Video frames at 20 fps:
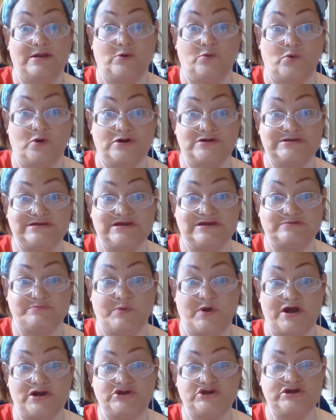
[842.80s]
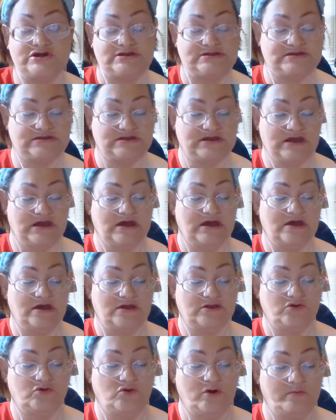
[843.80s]
wash these brushes.
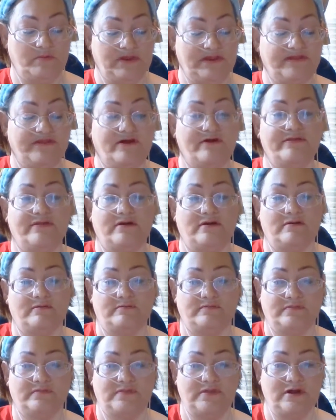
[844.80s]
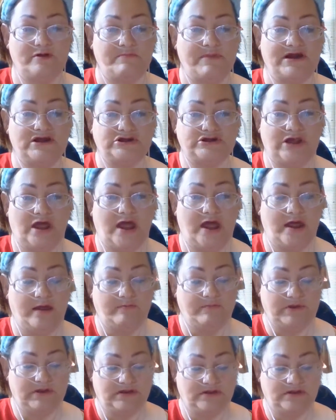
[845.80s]
Normally, they're my shame.